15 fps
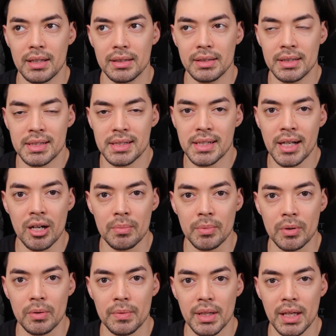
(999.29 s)
it's
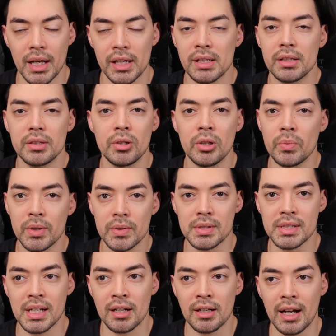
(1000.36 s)
terrible. And you're not the only one who's
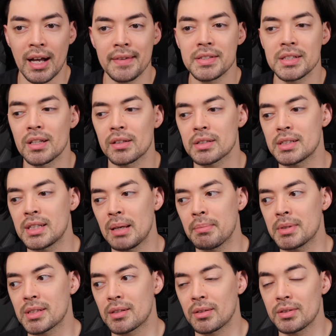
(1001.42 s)
there. I've seen other
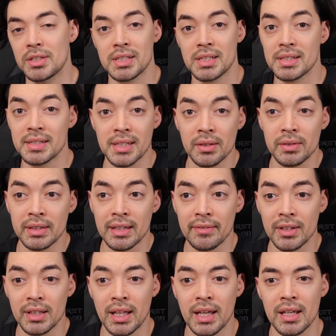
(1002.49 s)
statements that are just as guilty of
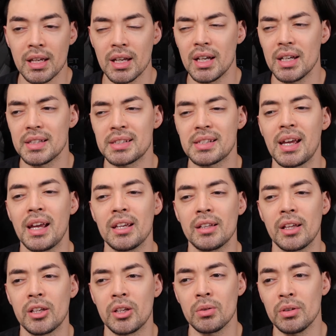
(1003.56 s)
it, like saying,
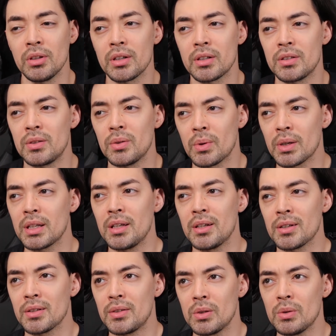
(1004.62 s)
like, you look dorky
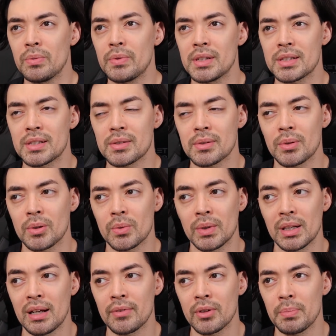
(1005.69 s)
or doofus or
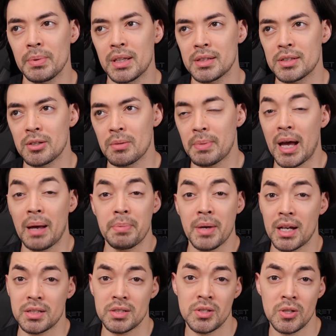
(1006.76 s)
whatever because your
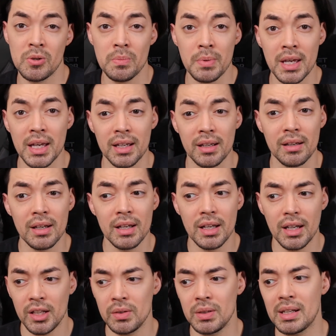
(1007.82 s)
backpack's too big
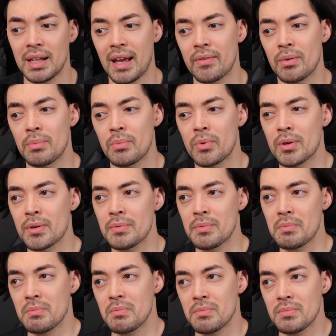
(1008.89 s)
and you need to have a more
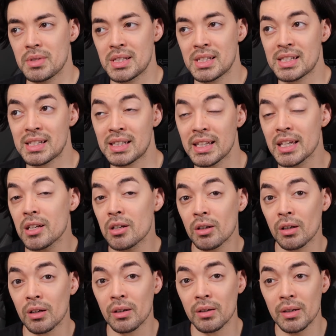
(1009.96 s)

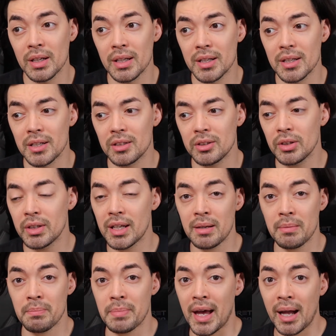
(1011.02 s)
sleeker
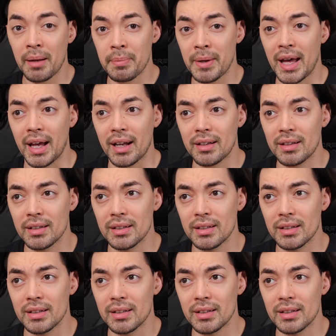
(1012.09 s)
looking backpack.